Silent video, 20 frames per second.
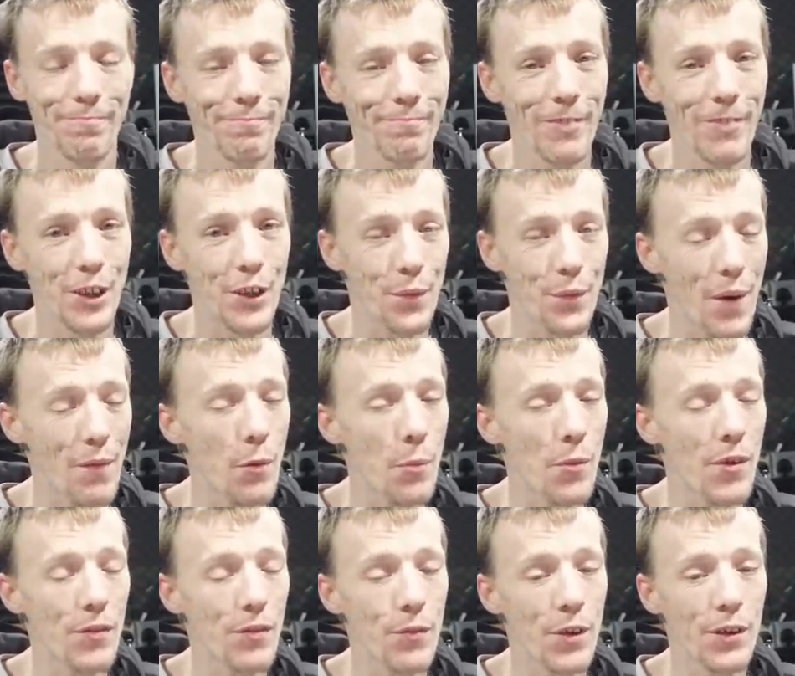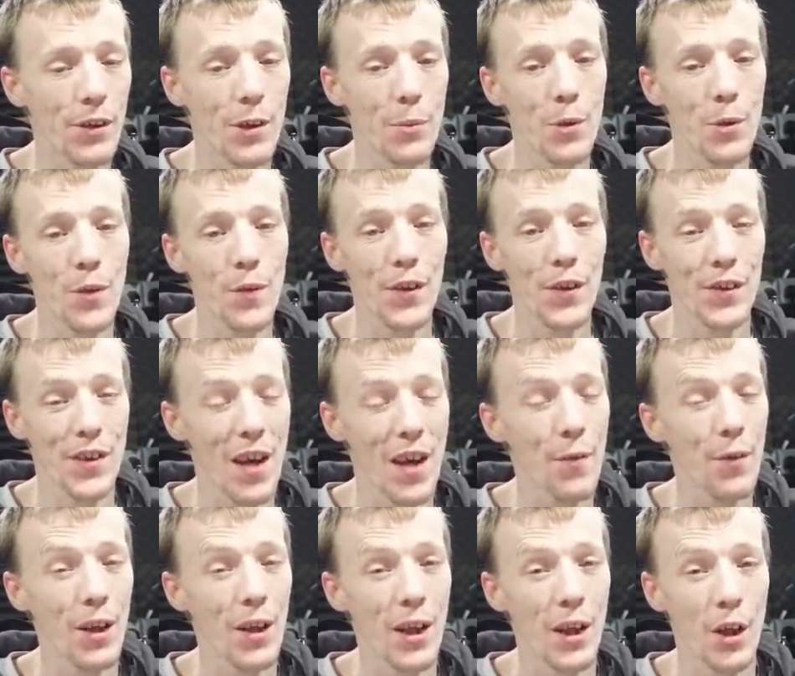It's a very risky move. It's
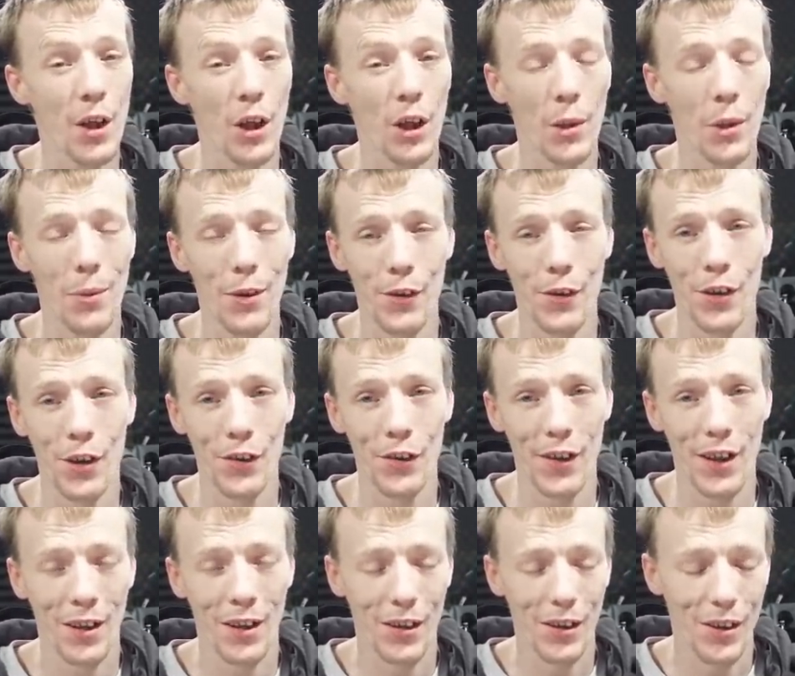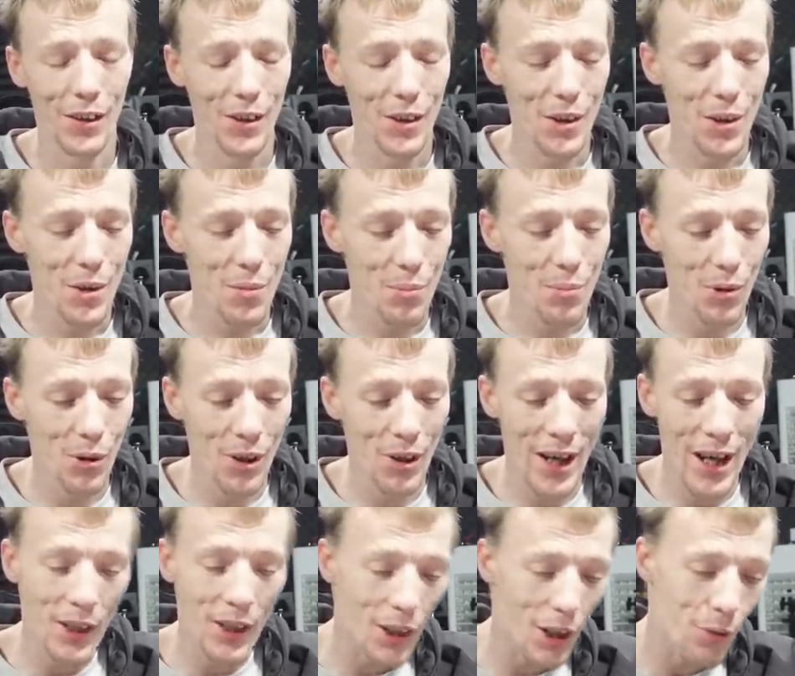definitely an argument starter. But
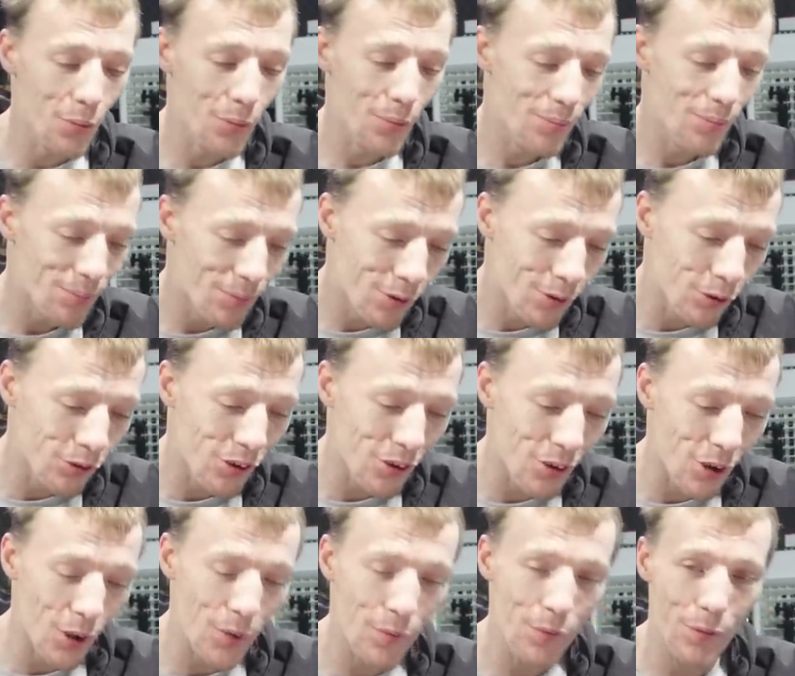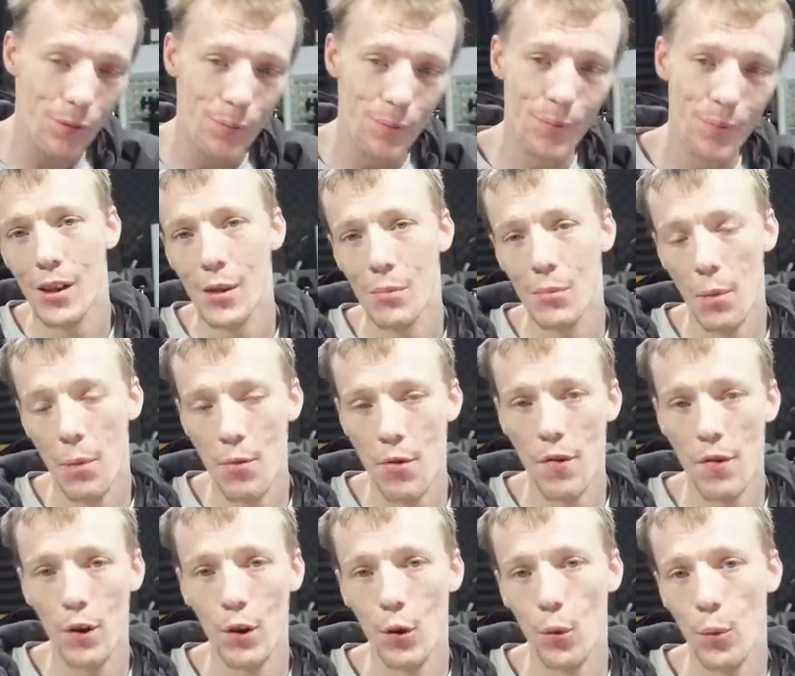hey ho, such is life. My
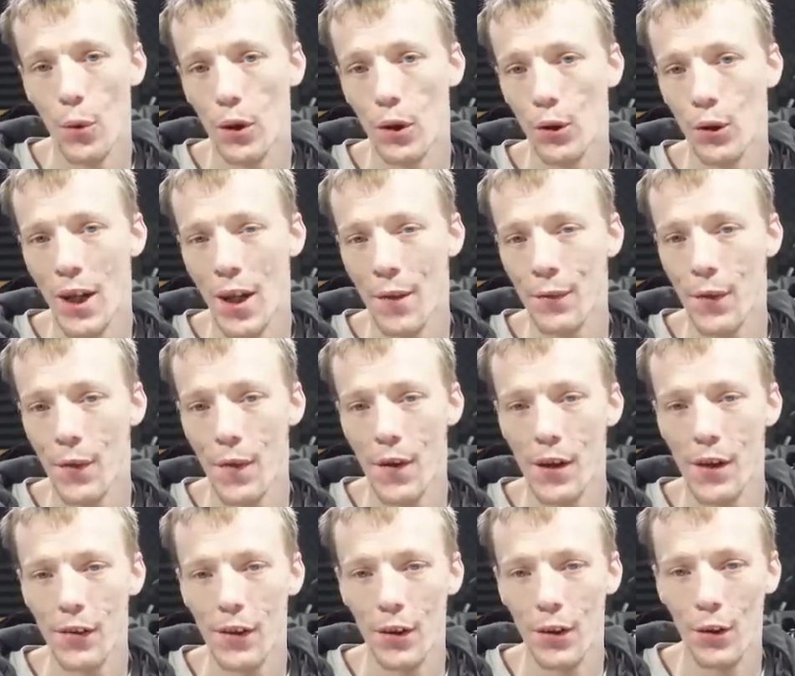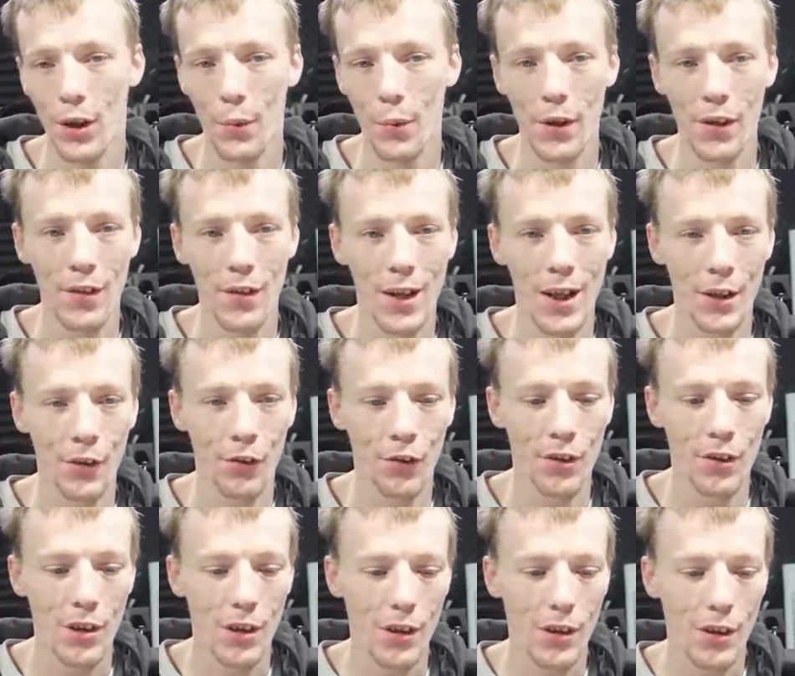brother-in-law will look after this. It'll go in his
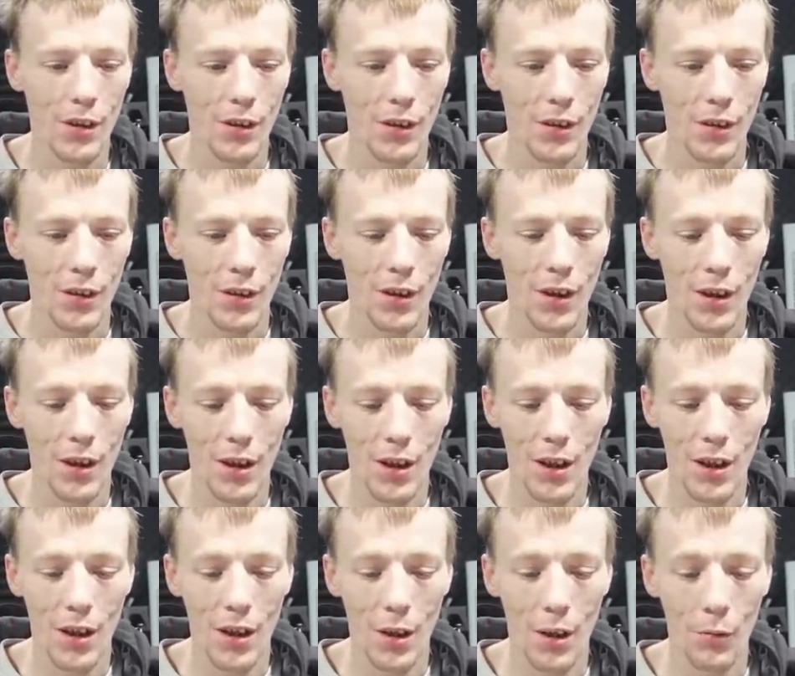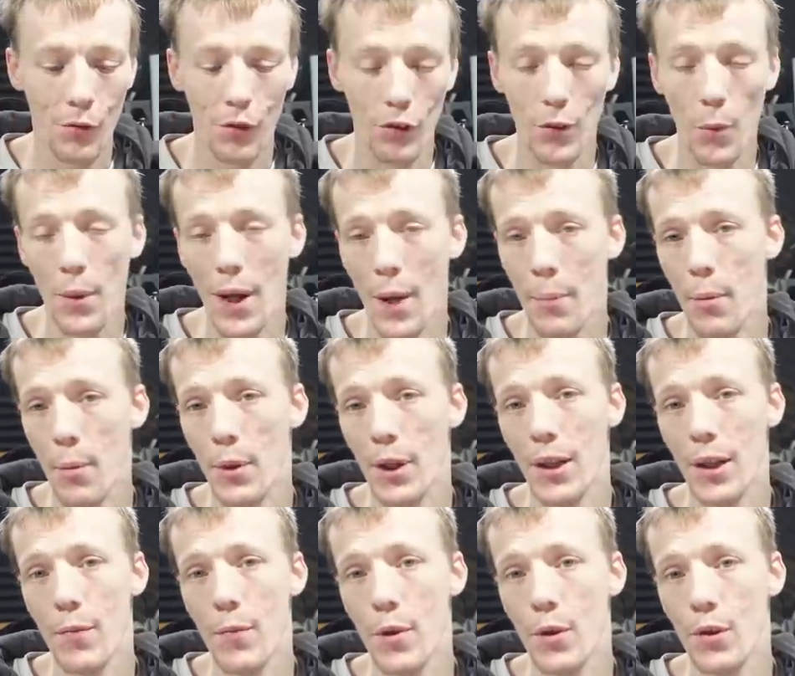collection. Uh, I'm sure he'll be happy when I
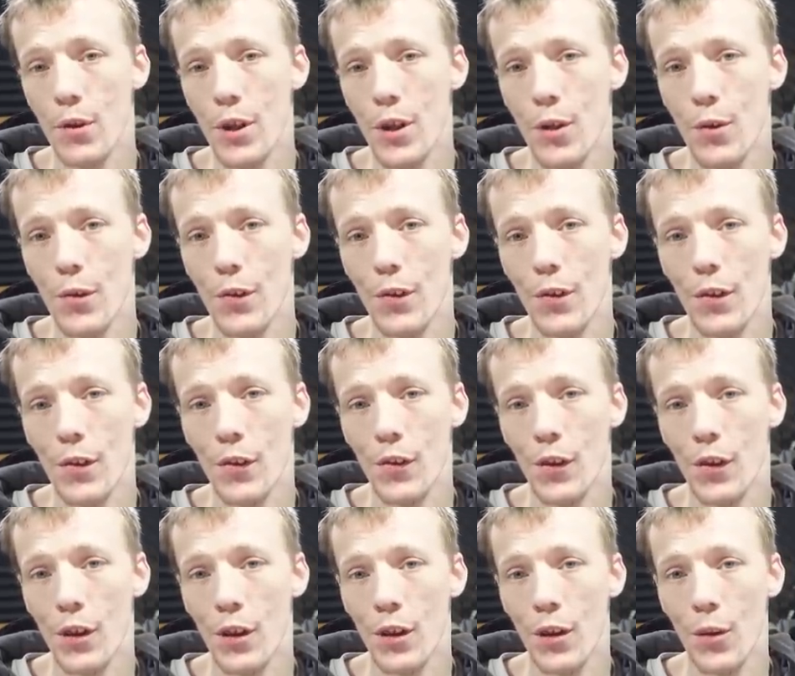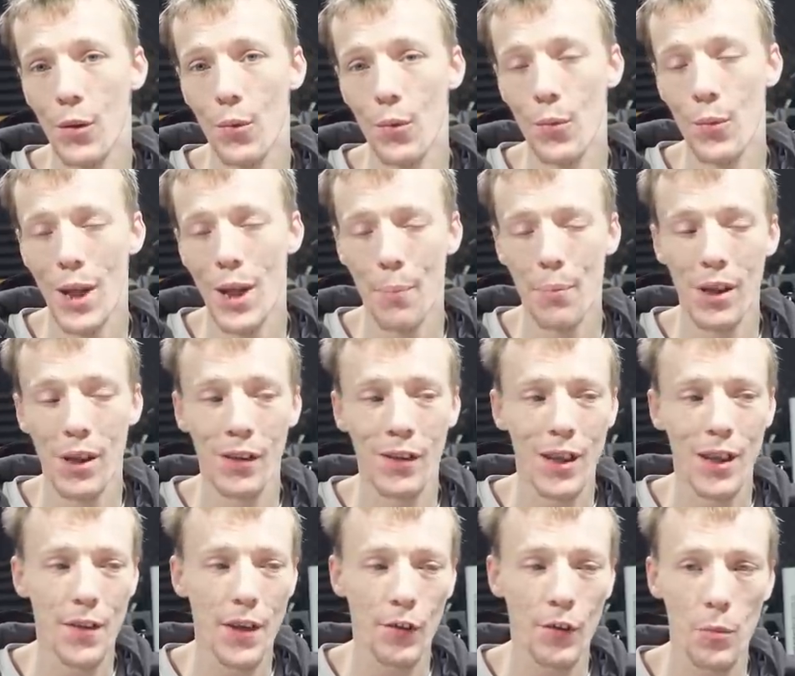give him the good news. So, with that being
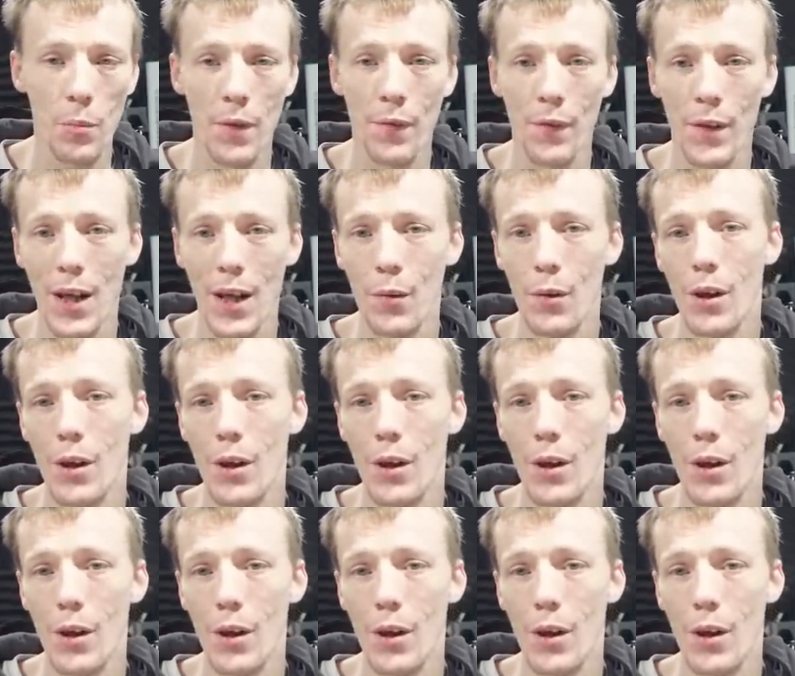said, that's going to be it for now.